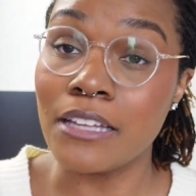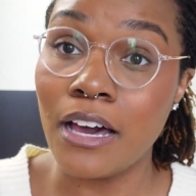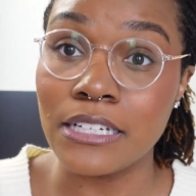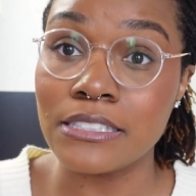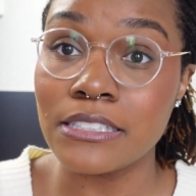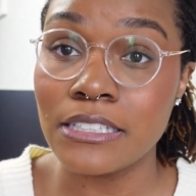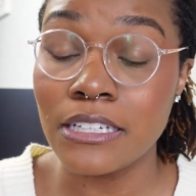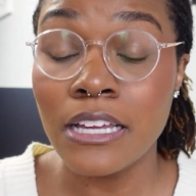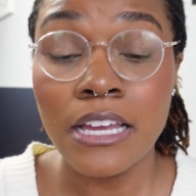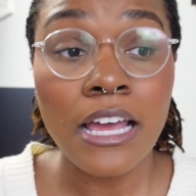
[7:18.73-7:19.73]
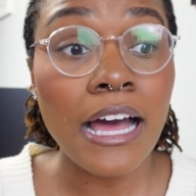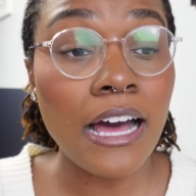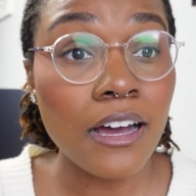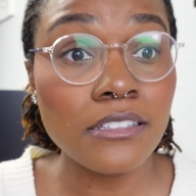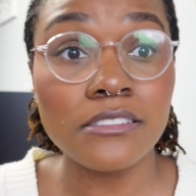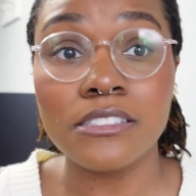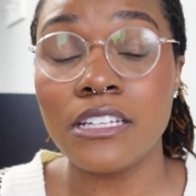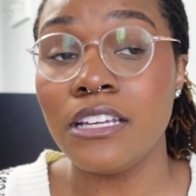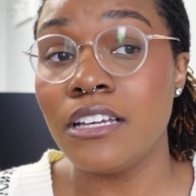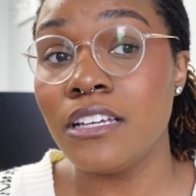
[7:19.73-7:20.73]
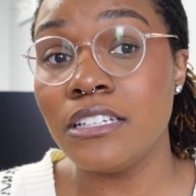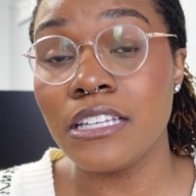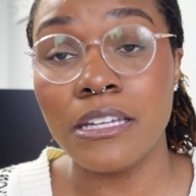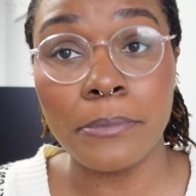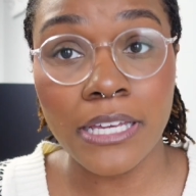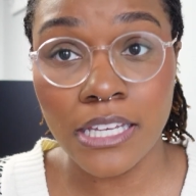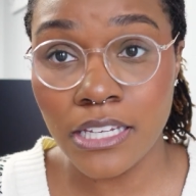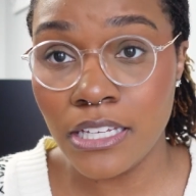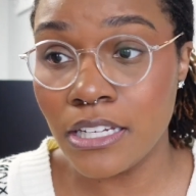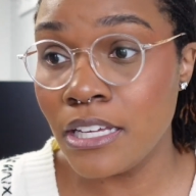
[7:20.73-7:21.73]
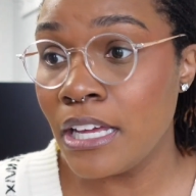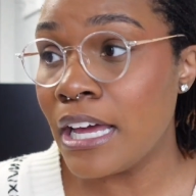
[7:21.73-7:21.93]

Honestly, I understand getting paid.